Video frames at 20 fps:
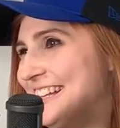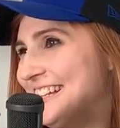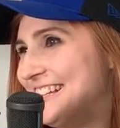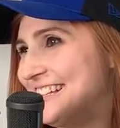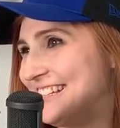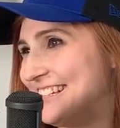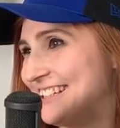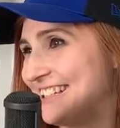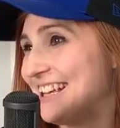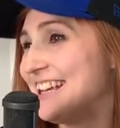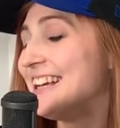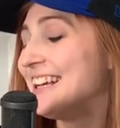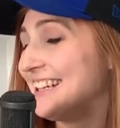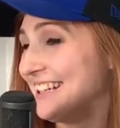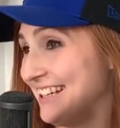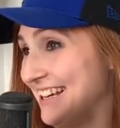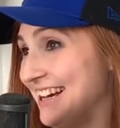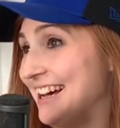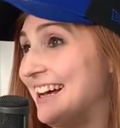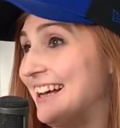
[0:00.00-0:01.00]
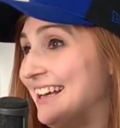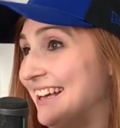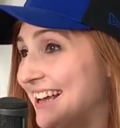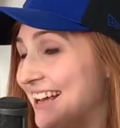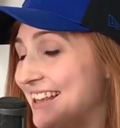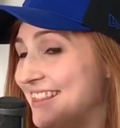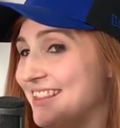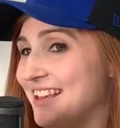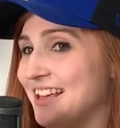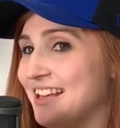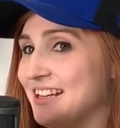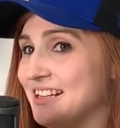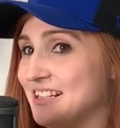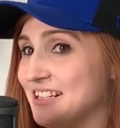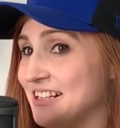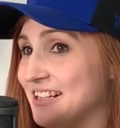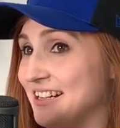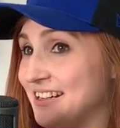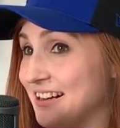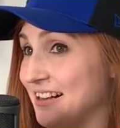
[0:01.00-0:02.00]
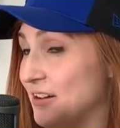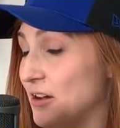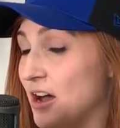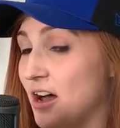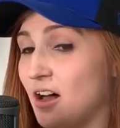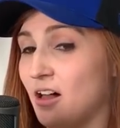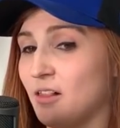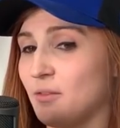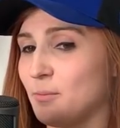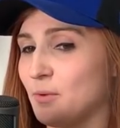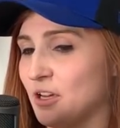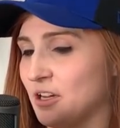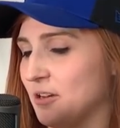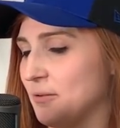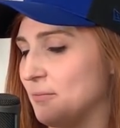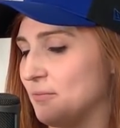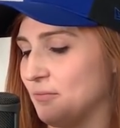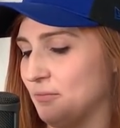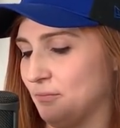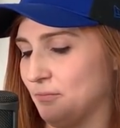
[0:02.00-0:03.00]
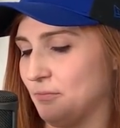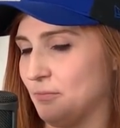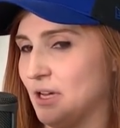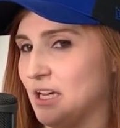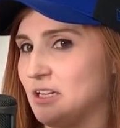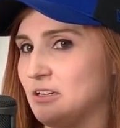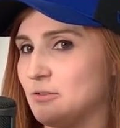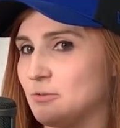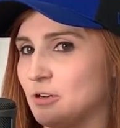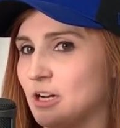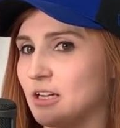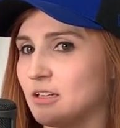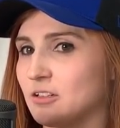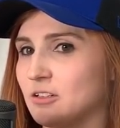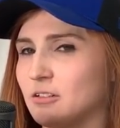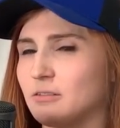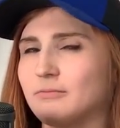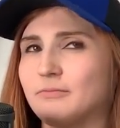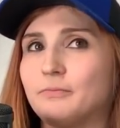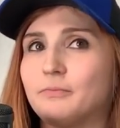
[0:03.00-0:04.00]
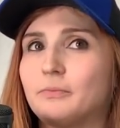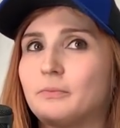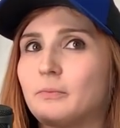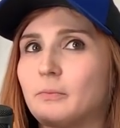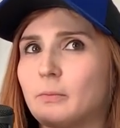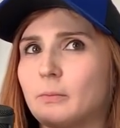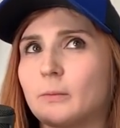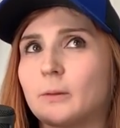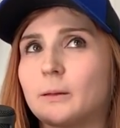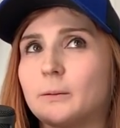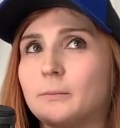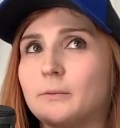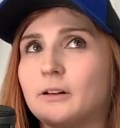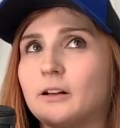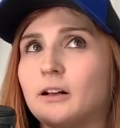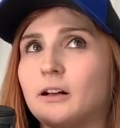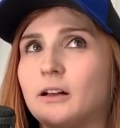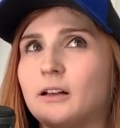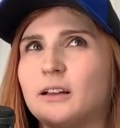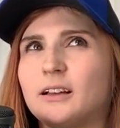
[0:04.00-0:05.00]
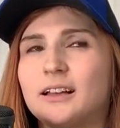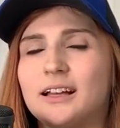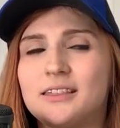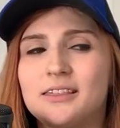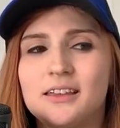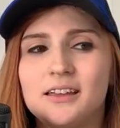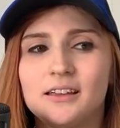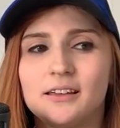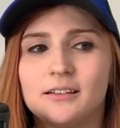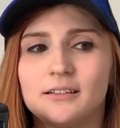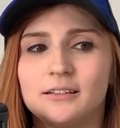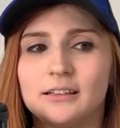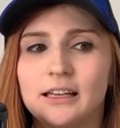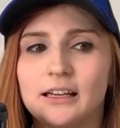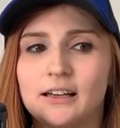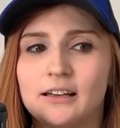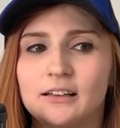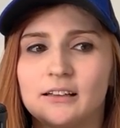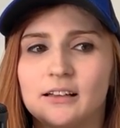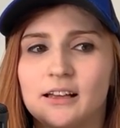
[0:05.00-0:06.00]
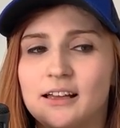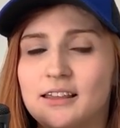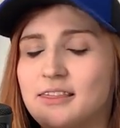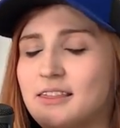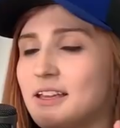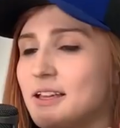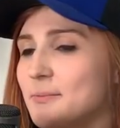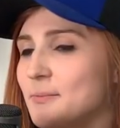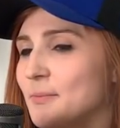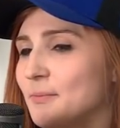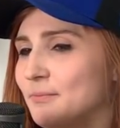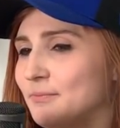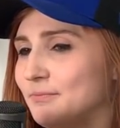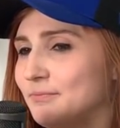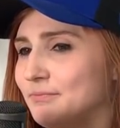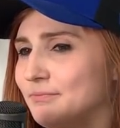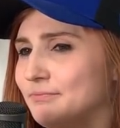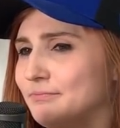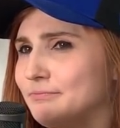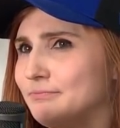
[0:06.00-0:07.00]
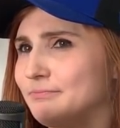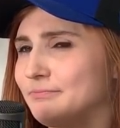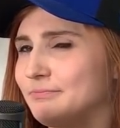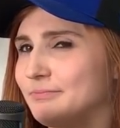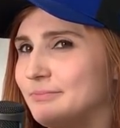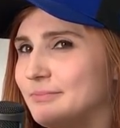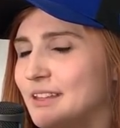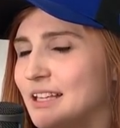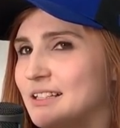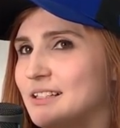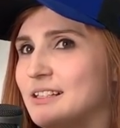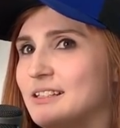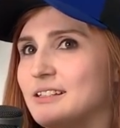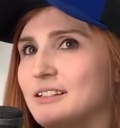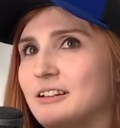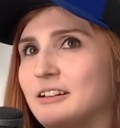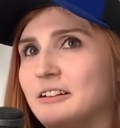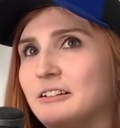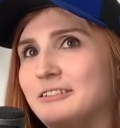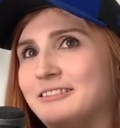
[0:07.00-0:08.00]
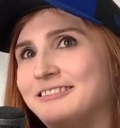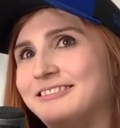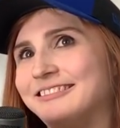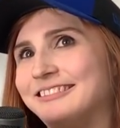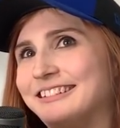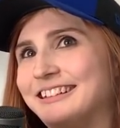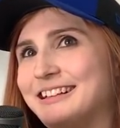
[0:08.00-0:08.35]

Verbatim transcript: Really? Yeah. And then all like my director, uh, I think, yeah, I think that's his title.